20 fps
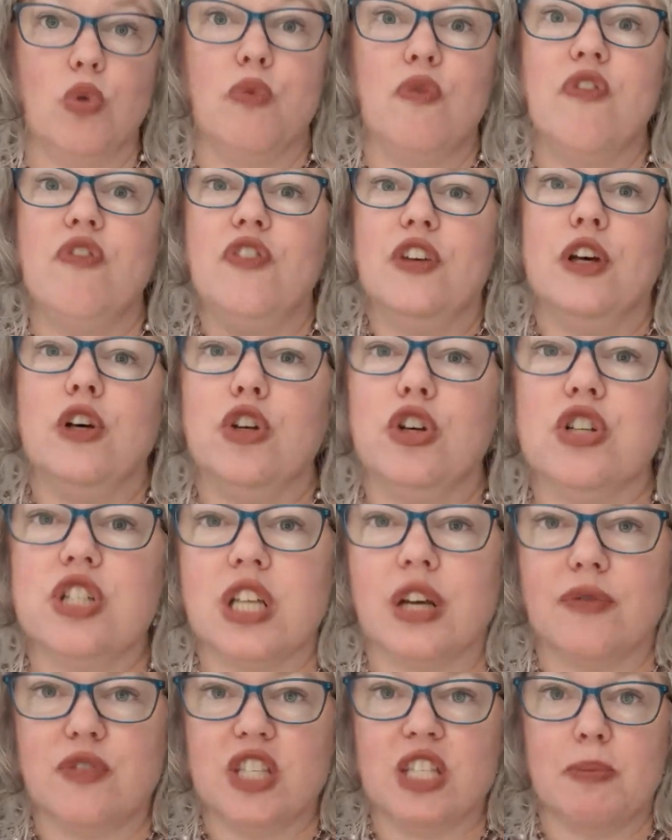you feel
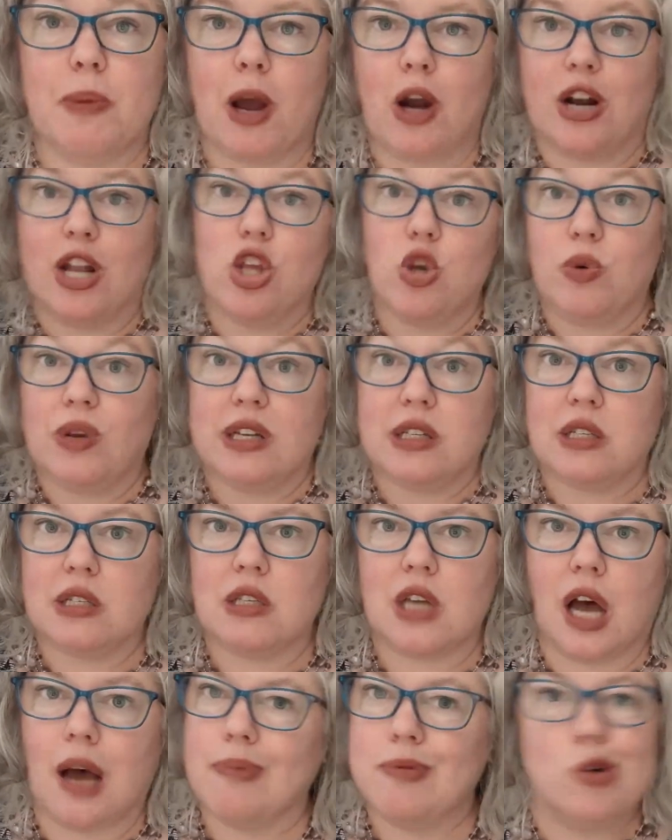yourself inspired and you get
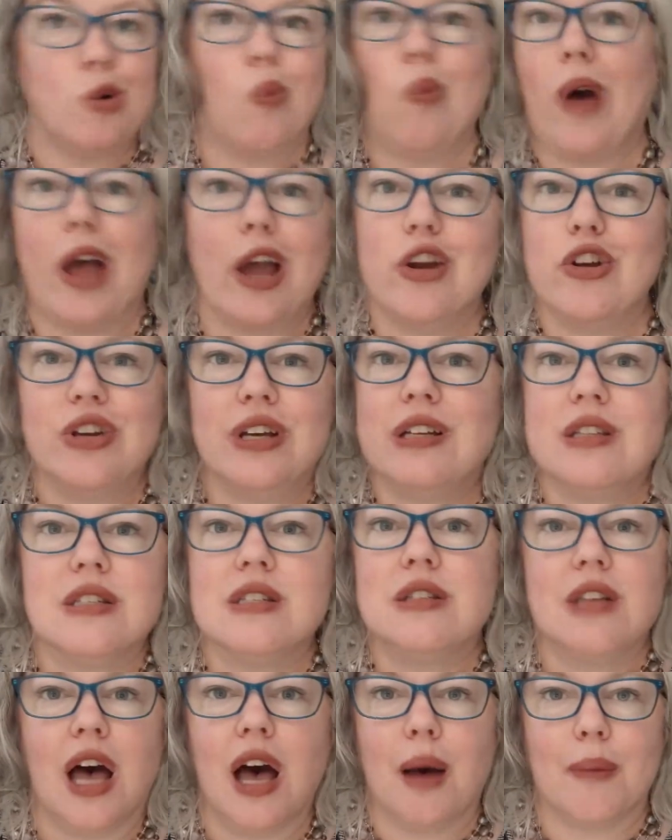stopped, why are you getting
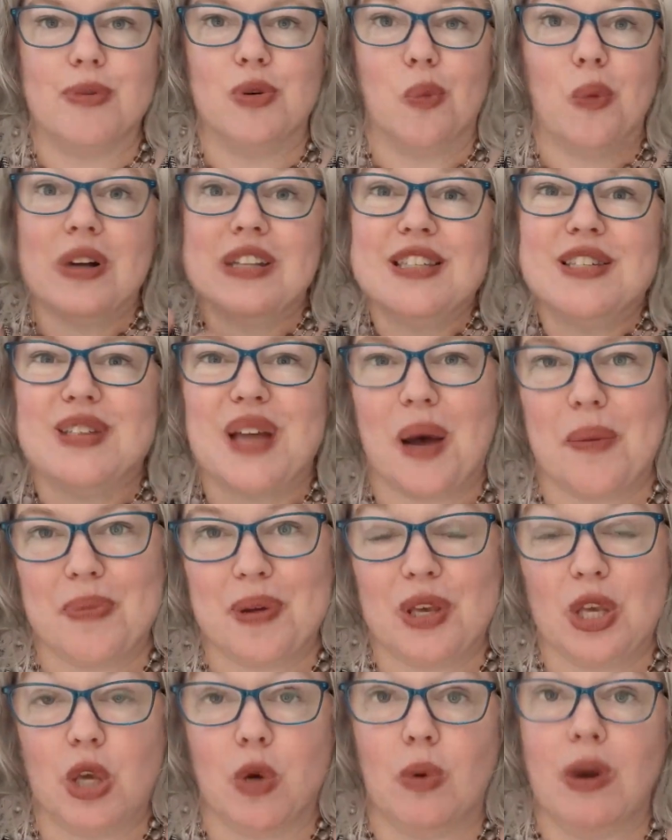stopped? What's
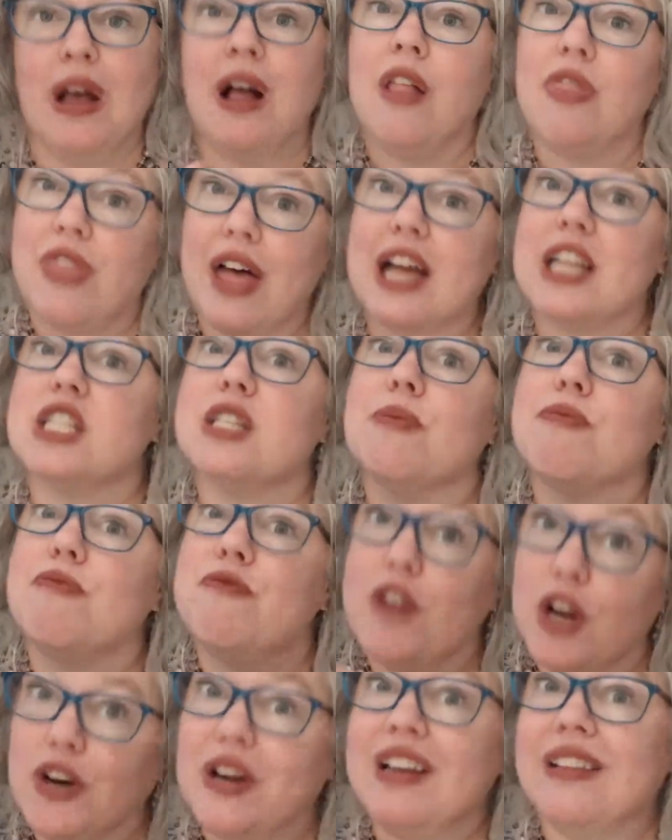stopping you? That's
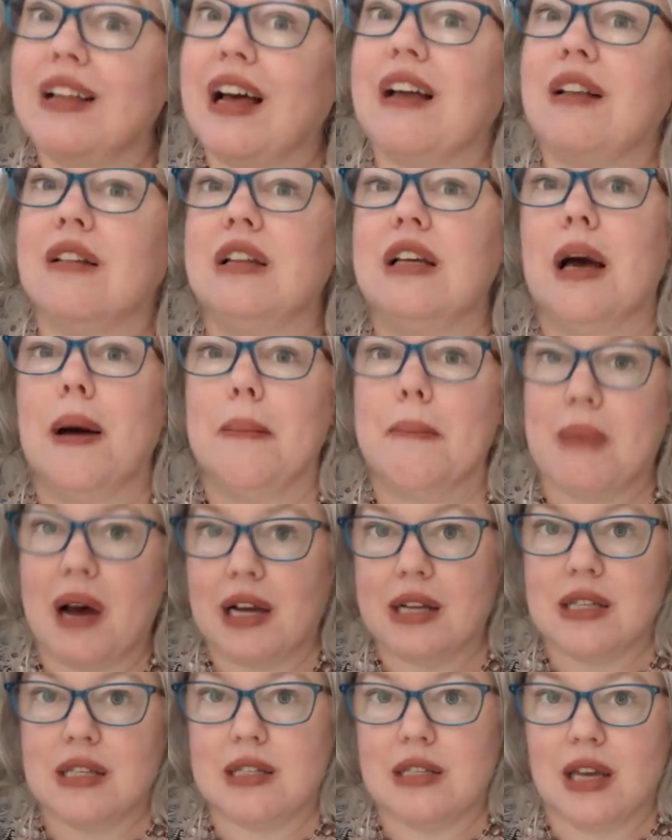very likely a
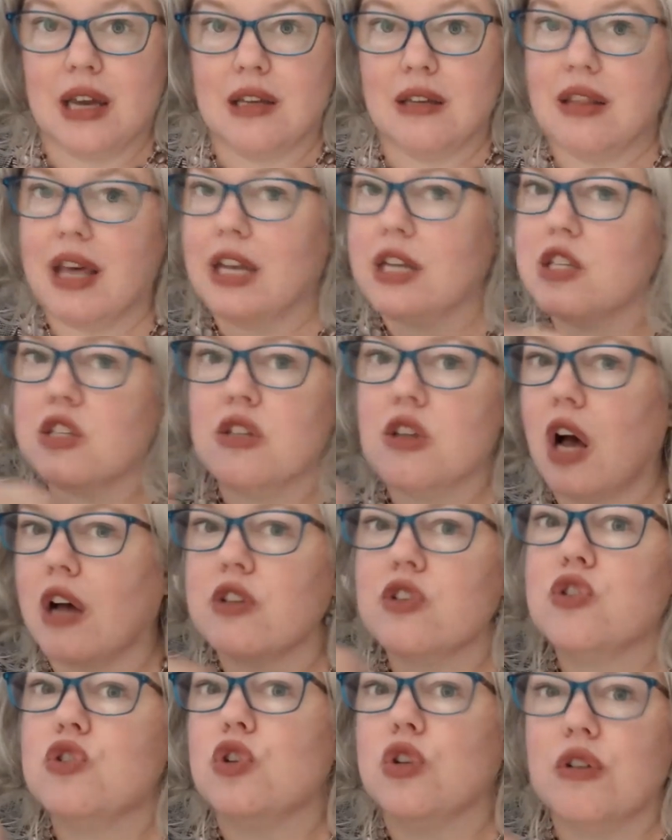mindset that is
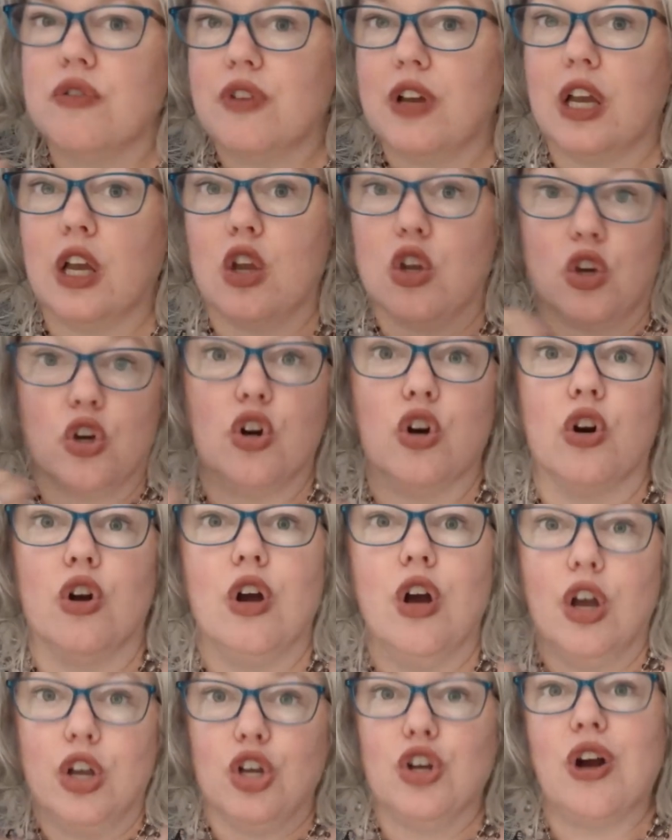not serving
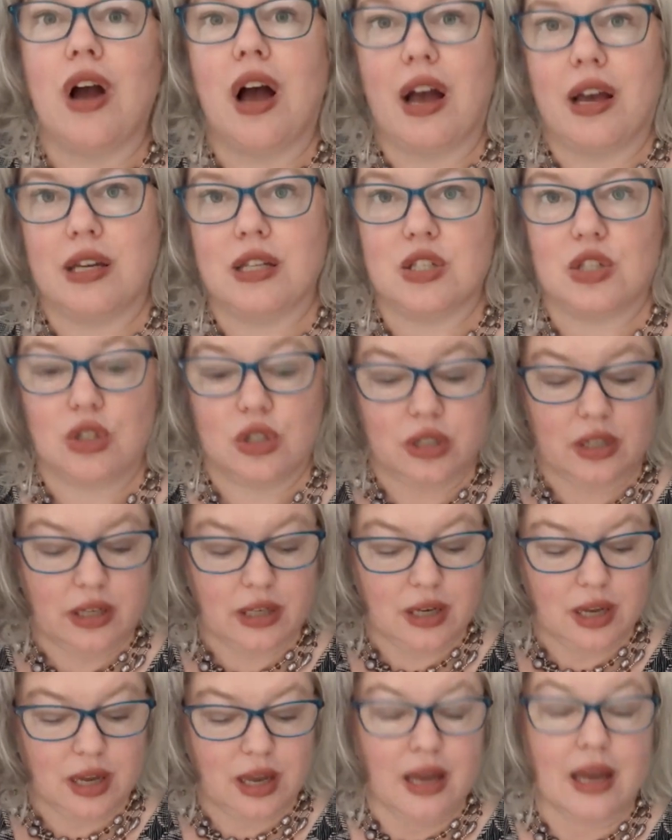your highest
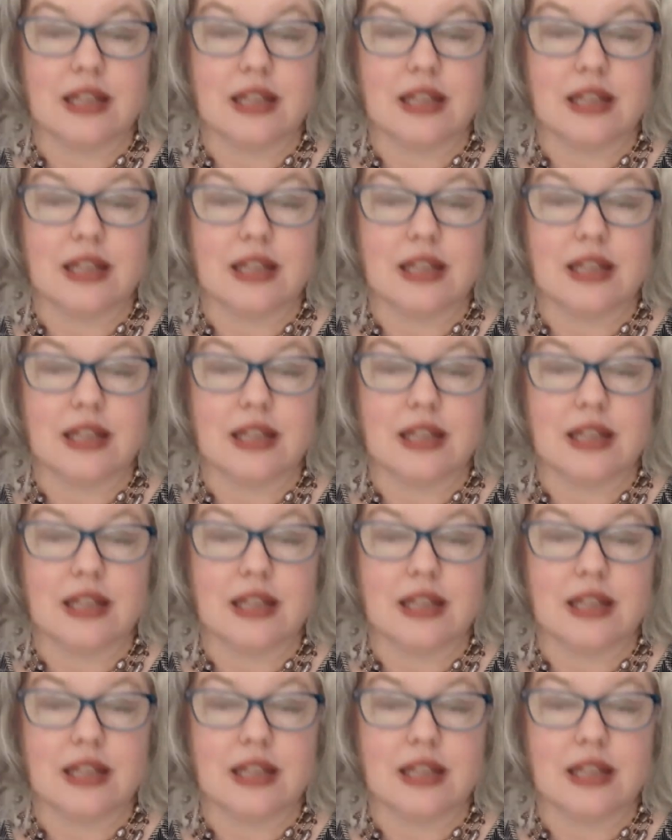good.